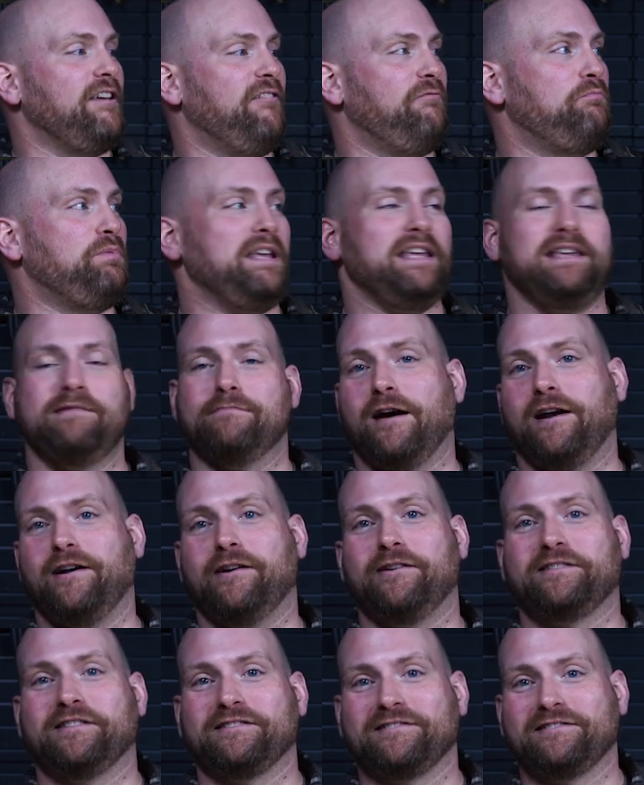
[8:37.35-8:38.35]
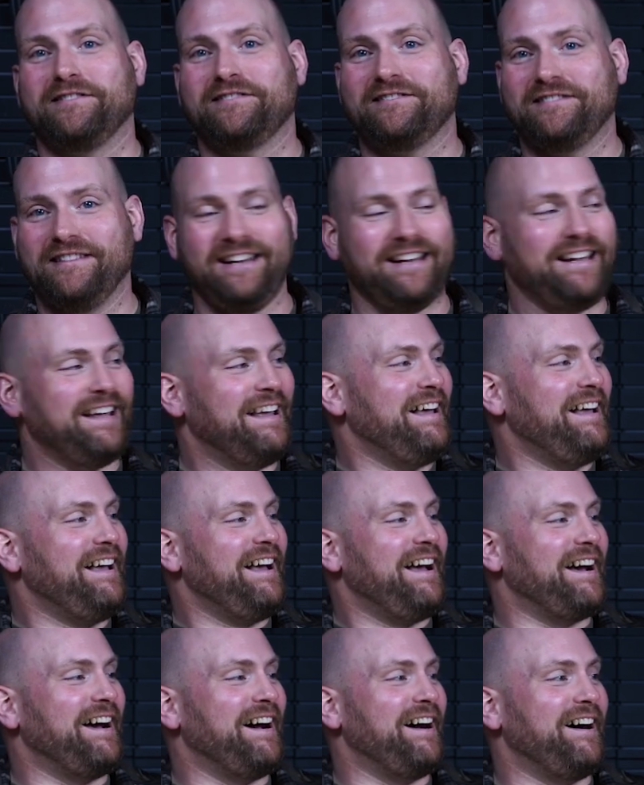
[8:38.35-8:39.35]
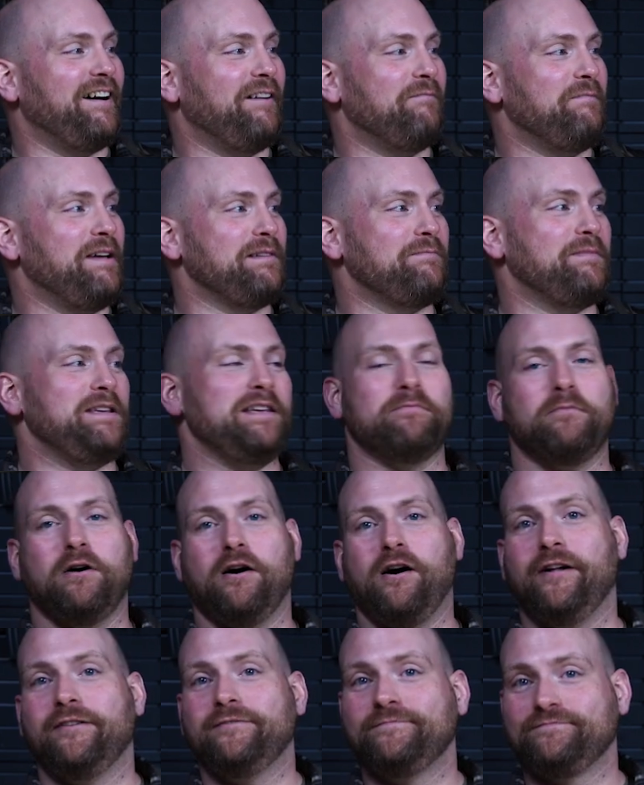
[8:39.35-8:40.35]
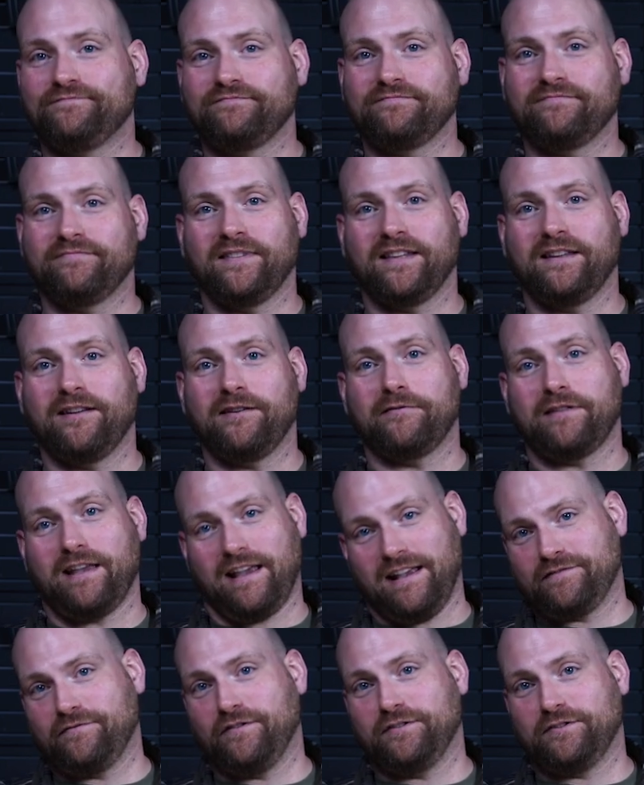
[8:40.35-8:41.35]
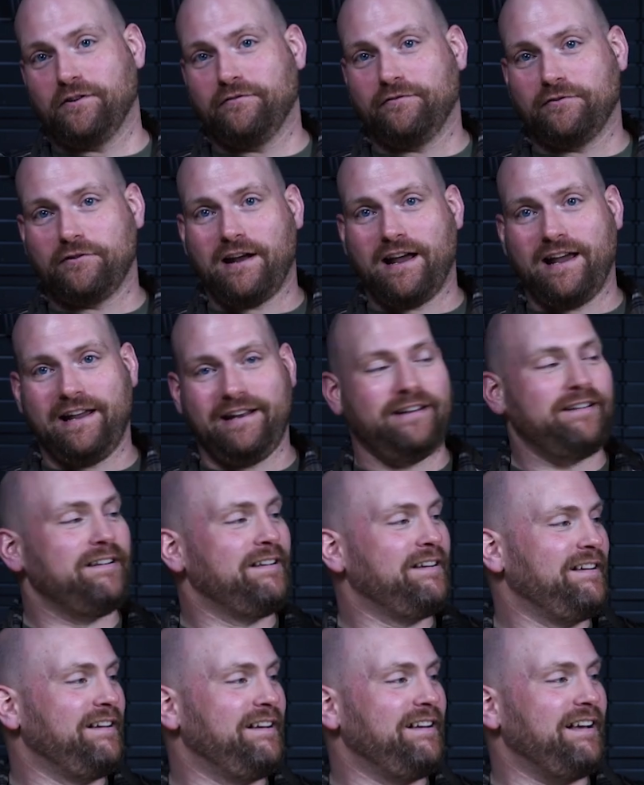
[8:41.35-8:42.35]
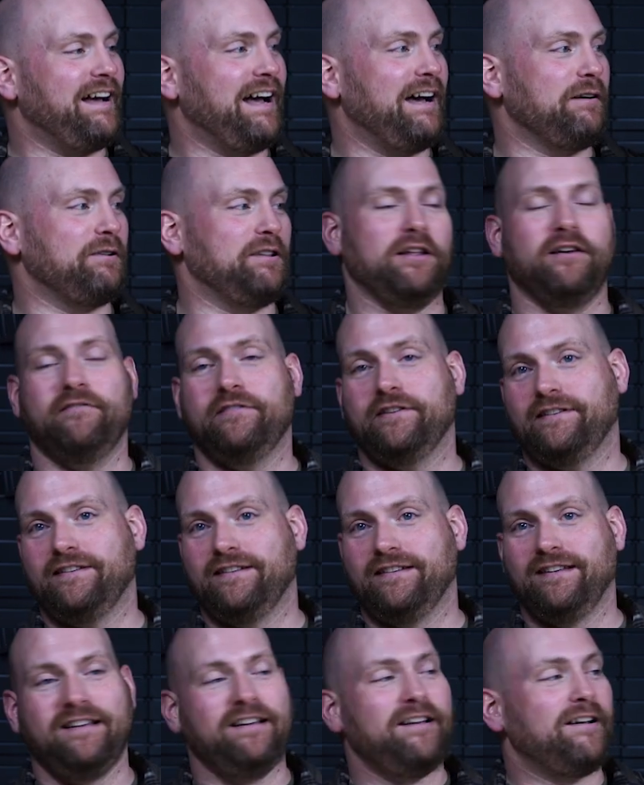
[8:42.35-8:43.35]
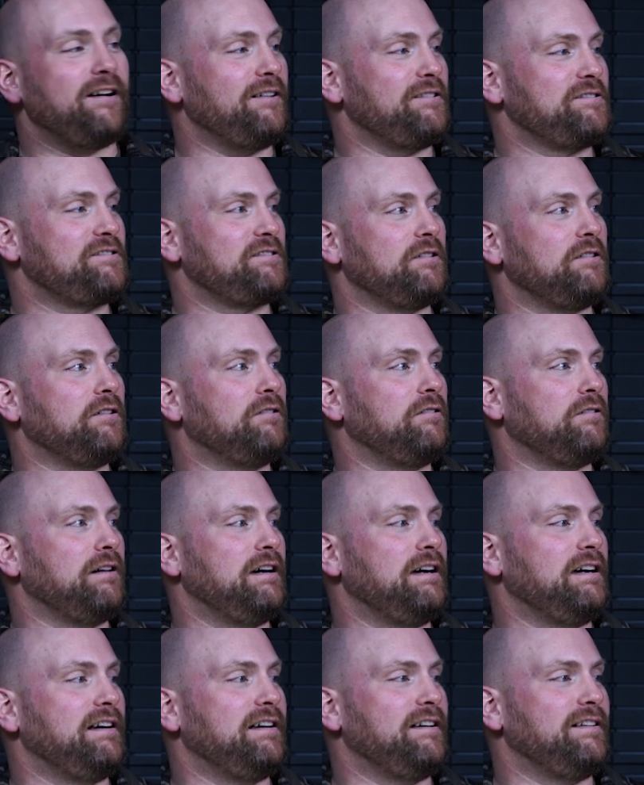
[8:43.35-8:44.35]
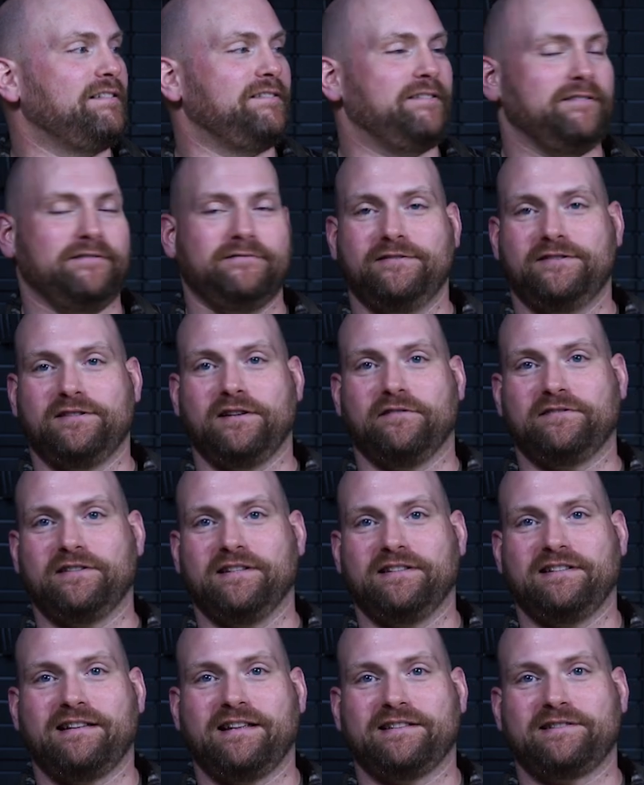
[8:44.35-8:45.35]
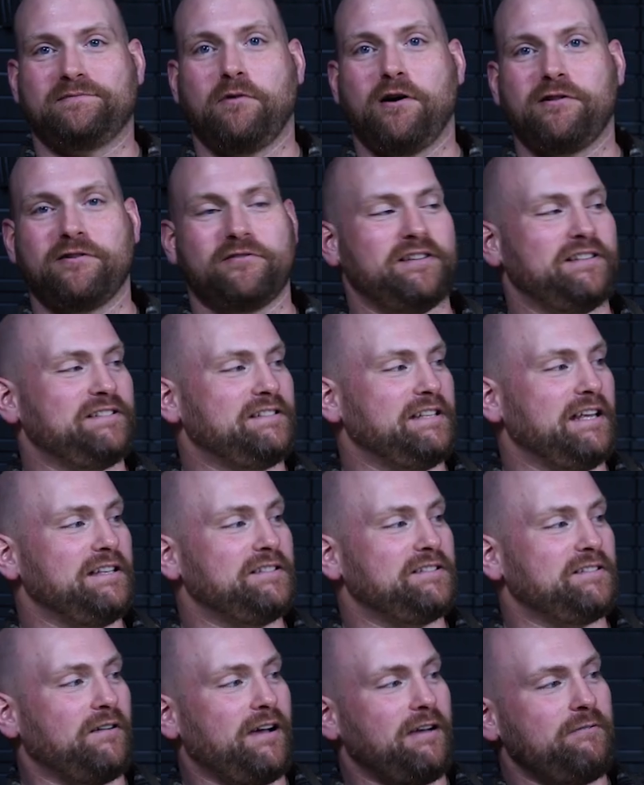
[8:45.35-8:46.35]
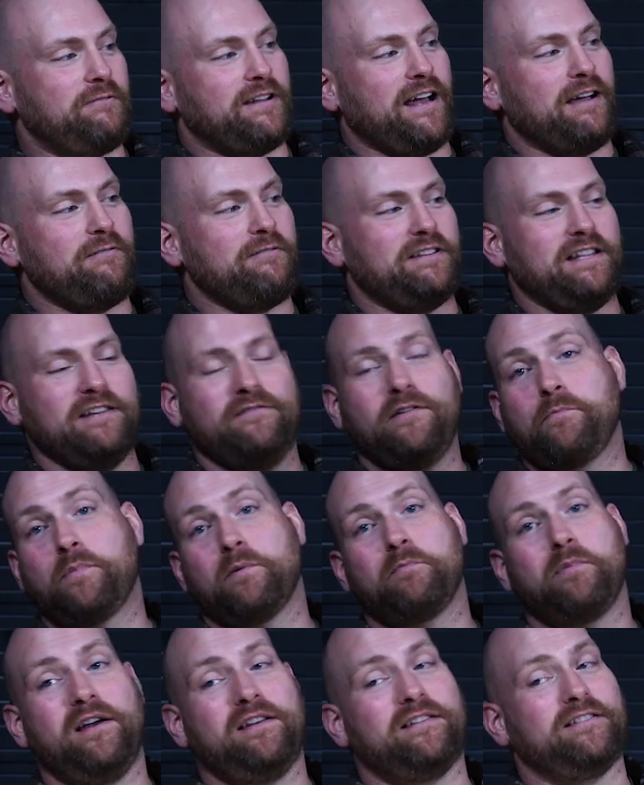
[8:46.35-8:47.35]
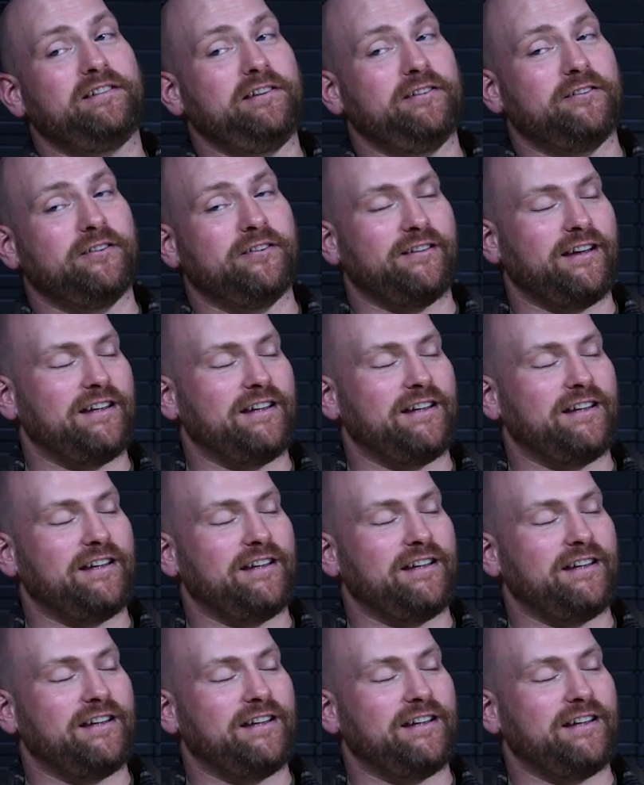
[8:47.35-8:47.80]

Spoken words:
B.E. Myers is listening, make me a MAWL that has Vis Override. I would love it. Also, stuff's getting a lot smaller these days, so I would give up a button here.